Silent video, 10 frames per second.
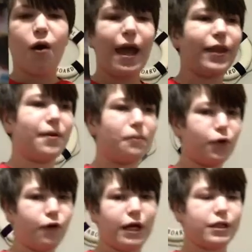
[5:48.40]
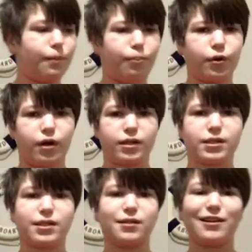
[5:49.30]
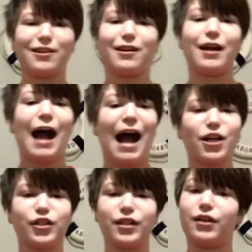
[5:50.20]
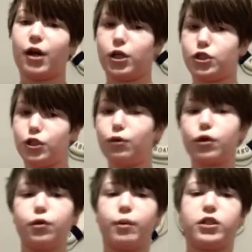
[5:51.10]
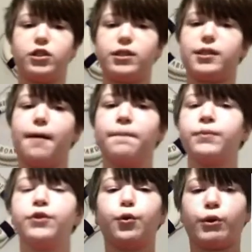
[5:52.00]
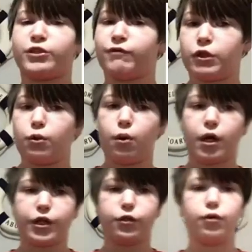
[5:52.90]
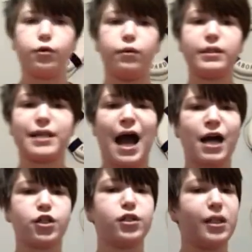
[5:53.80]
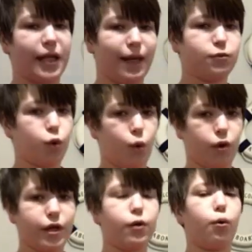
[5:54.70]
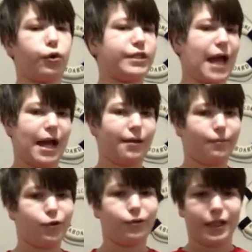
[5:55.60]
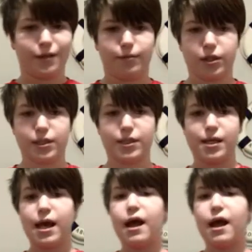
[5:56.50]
In the books, there are two good witches. The Witch of the North, who is actually named Orin or Tatty Poo in the books,